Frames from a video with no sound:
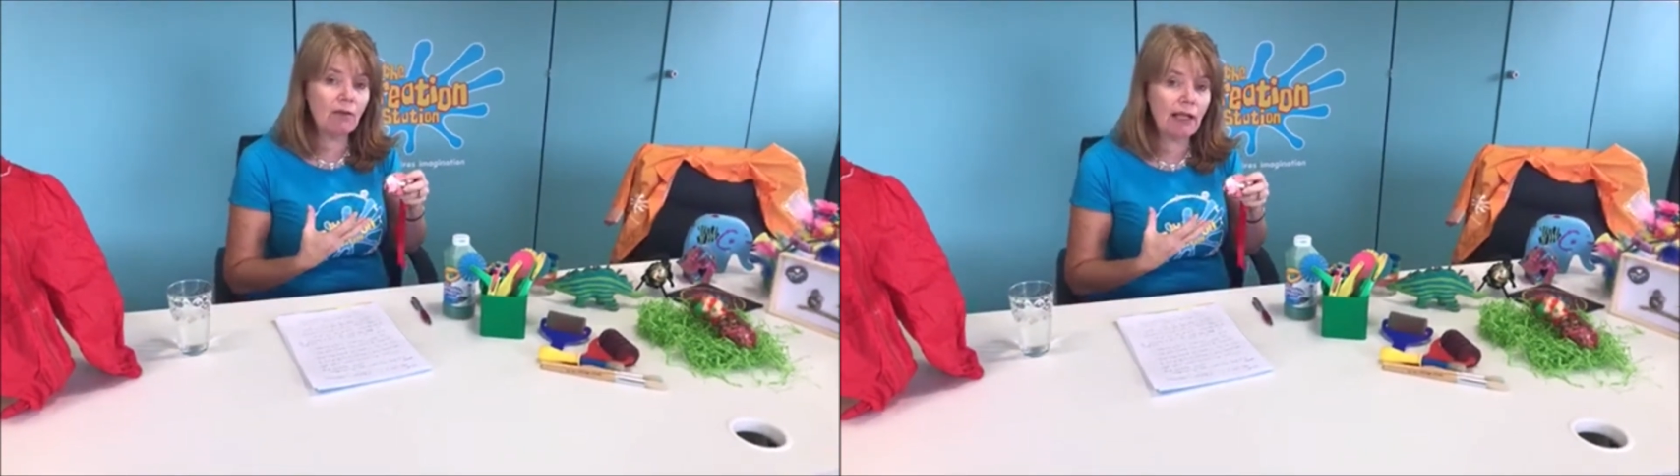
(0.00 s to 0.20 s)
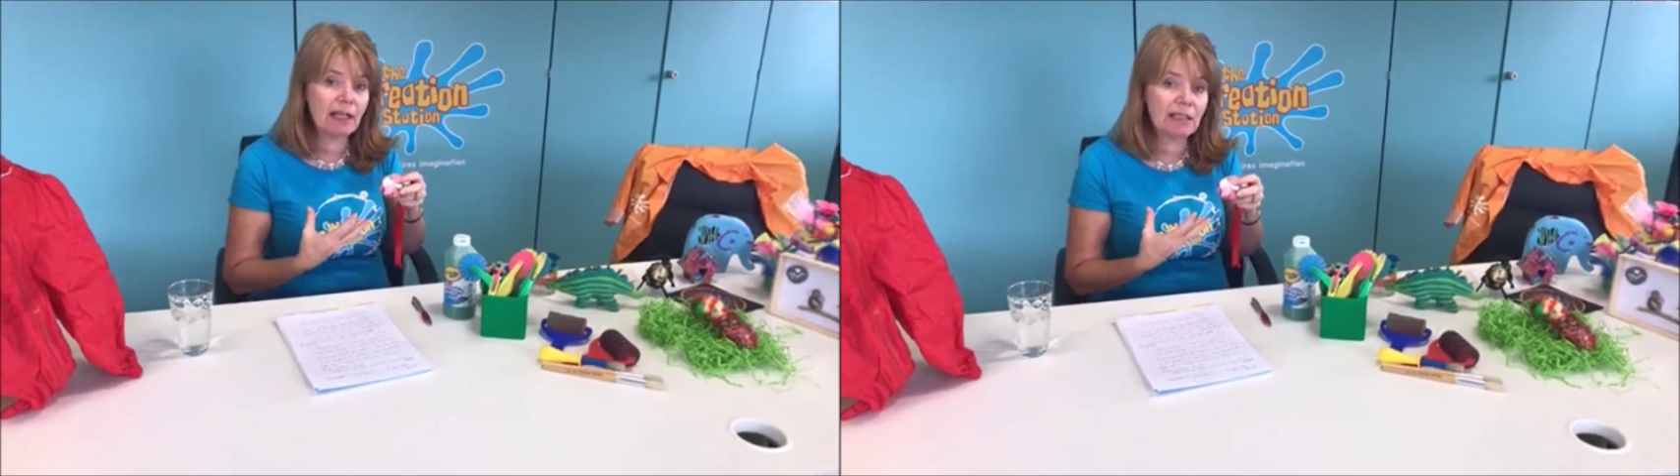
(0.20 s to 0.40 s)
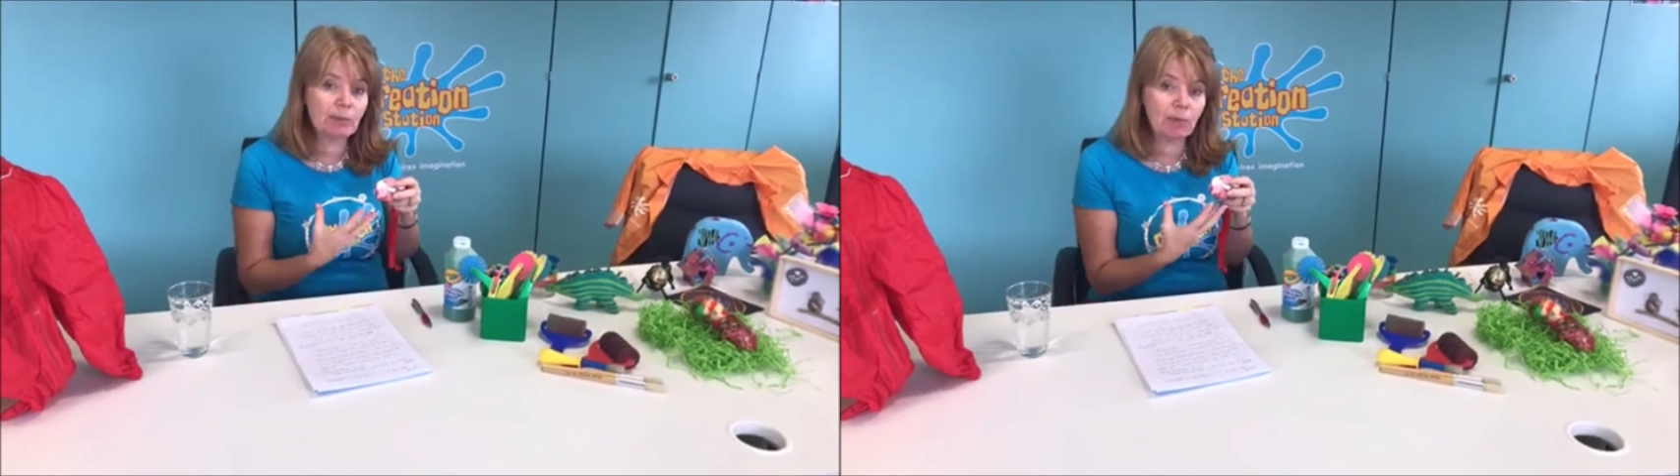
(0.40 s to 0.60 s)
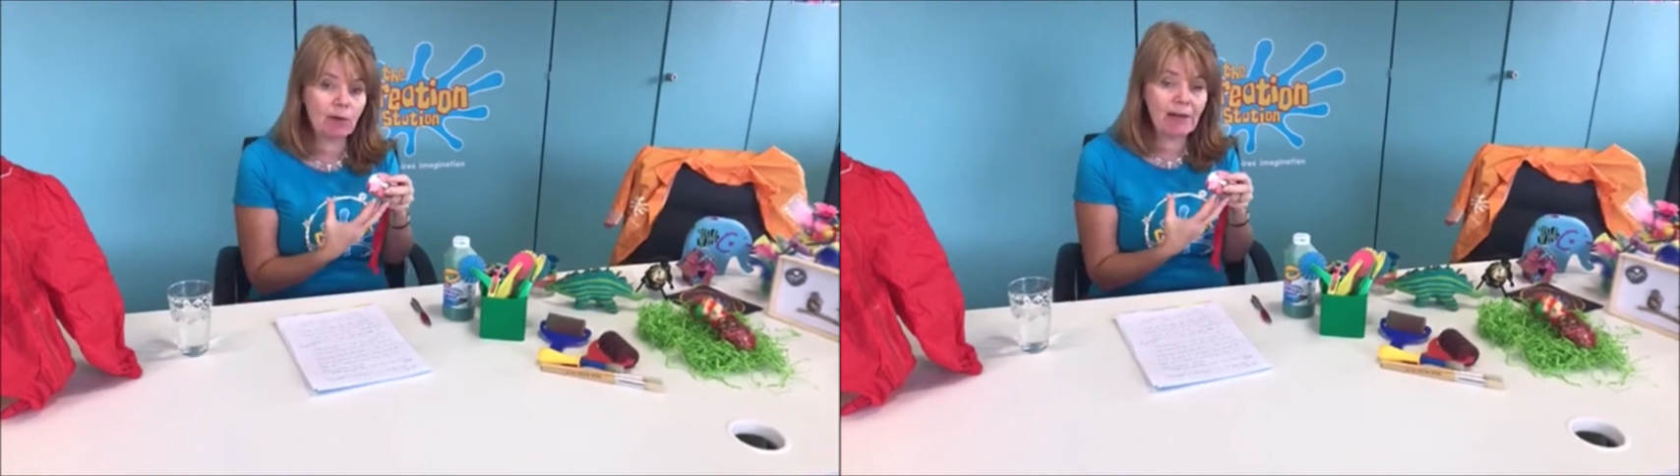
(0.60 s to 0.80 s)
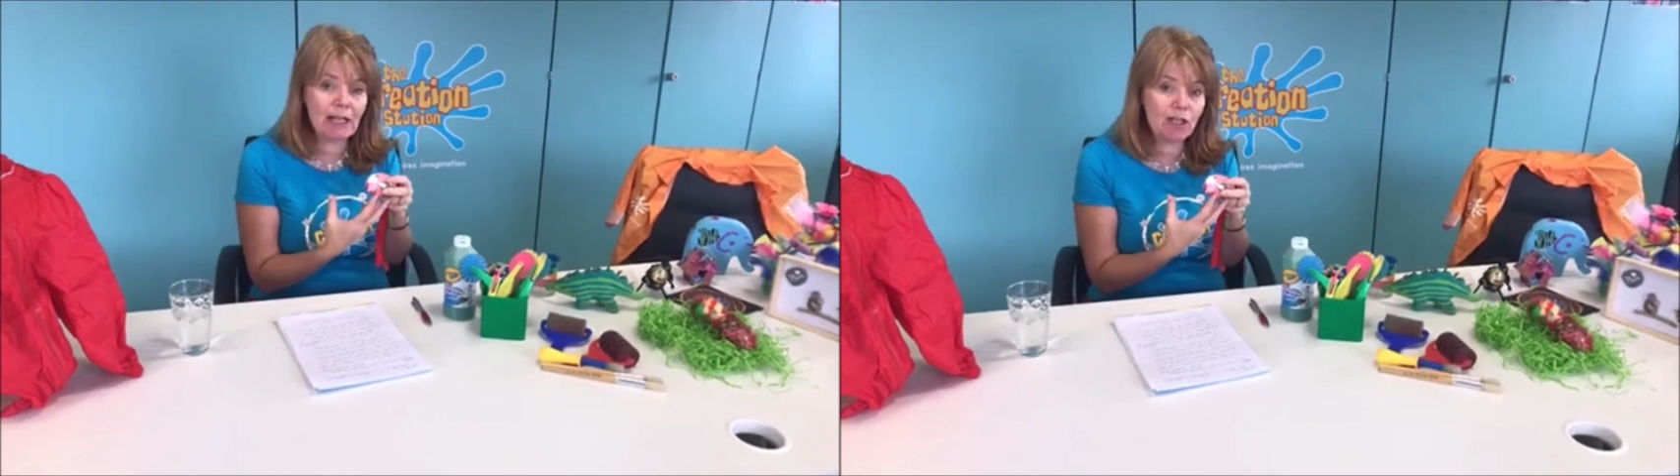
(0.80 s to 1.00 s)

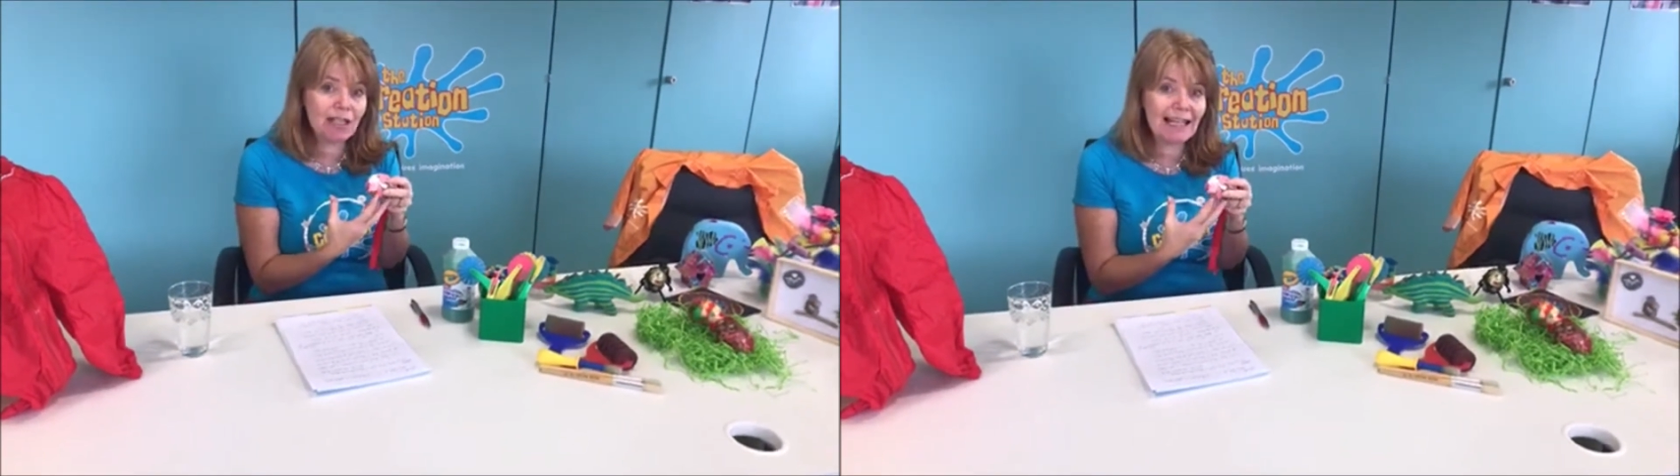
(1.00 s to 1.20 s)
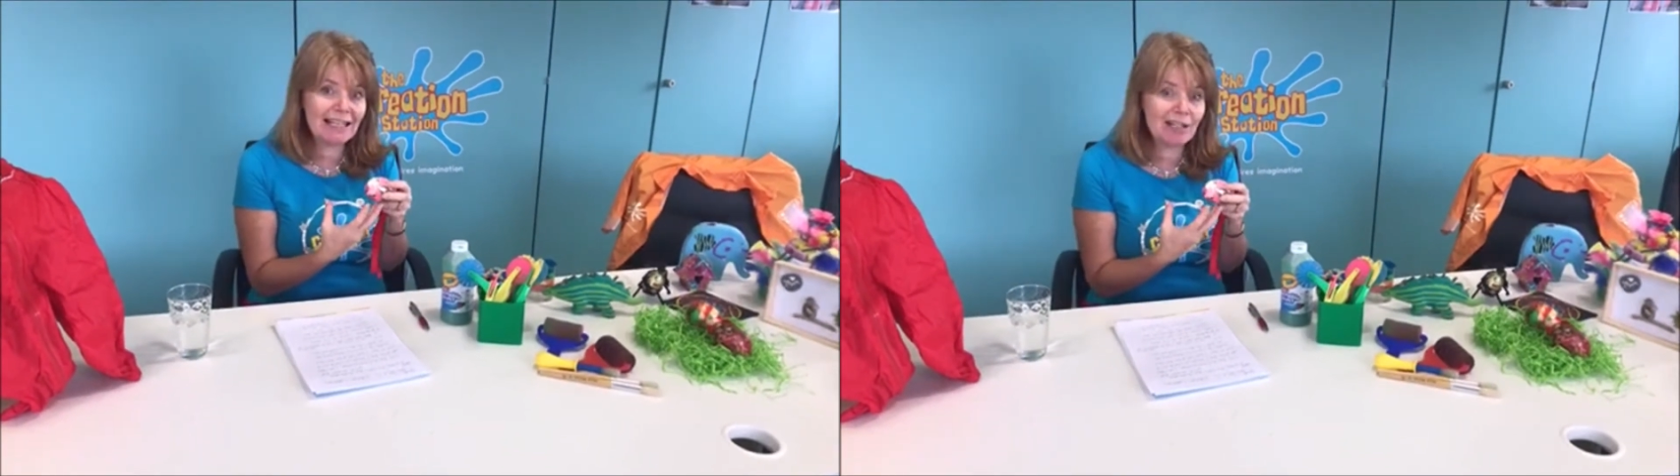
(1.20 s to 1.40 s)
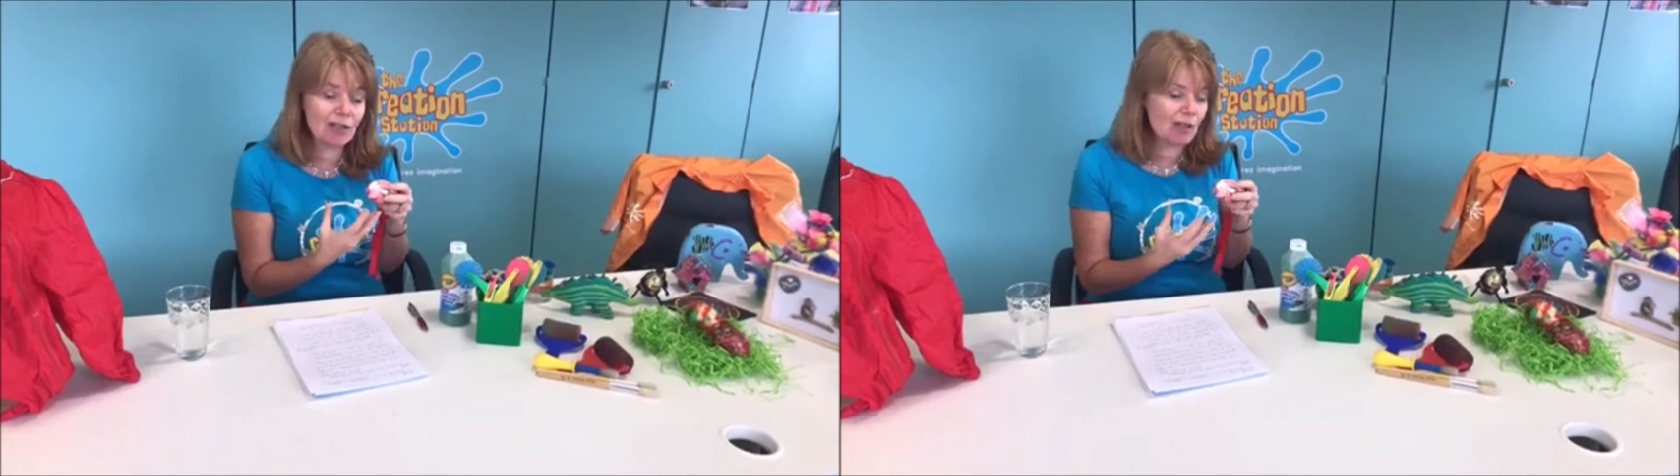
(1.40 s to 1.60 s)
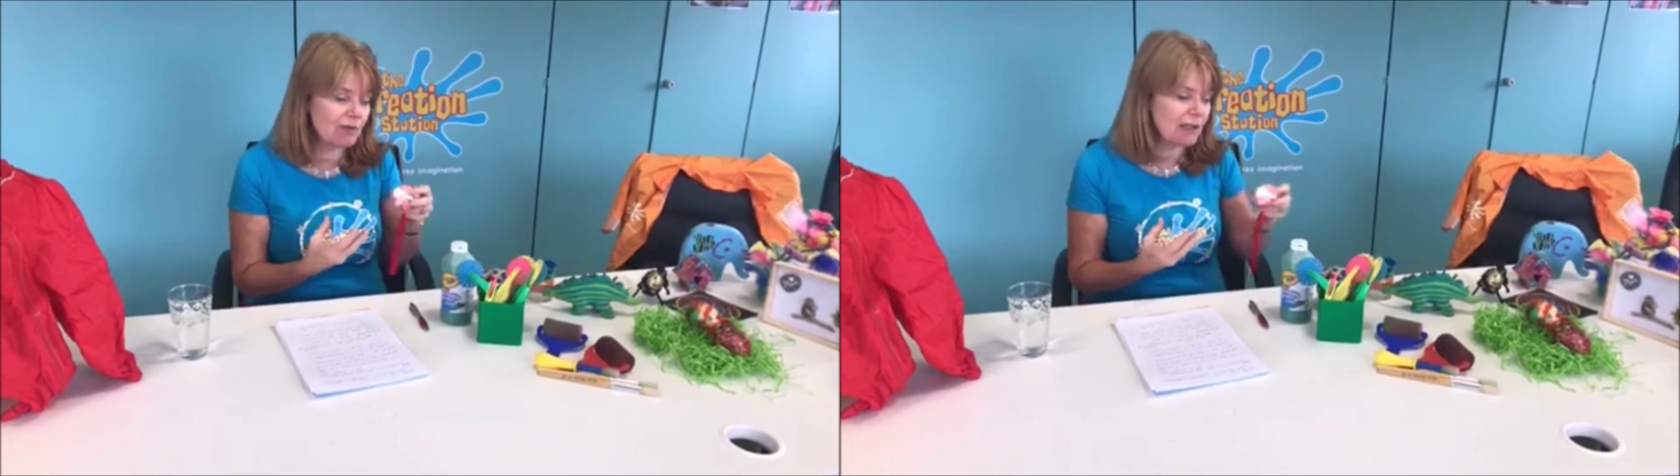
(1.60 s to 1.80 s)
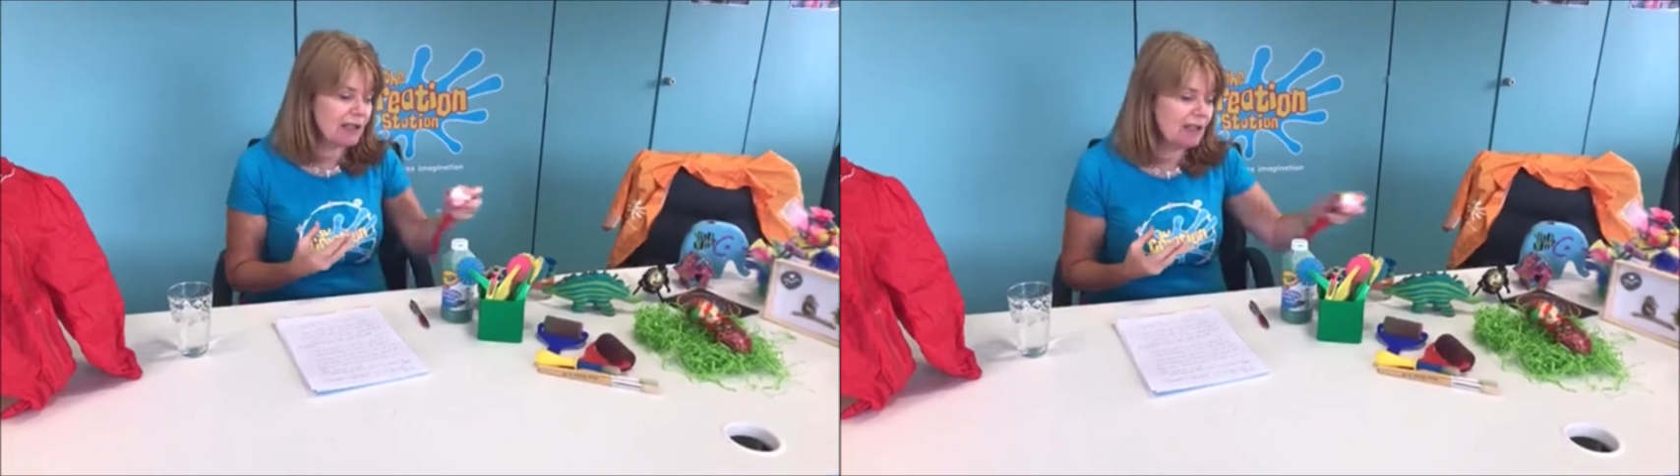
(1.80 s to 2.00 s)
exploration and
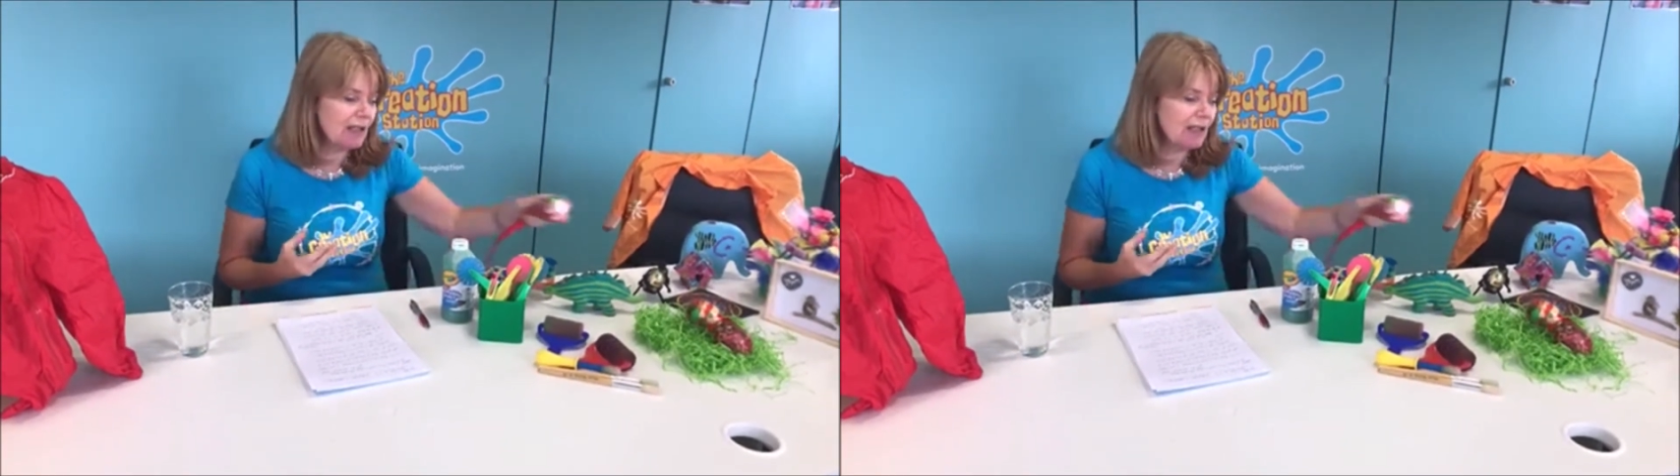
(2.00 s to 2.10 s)
discovery.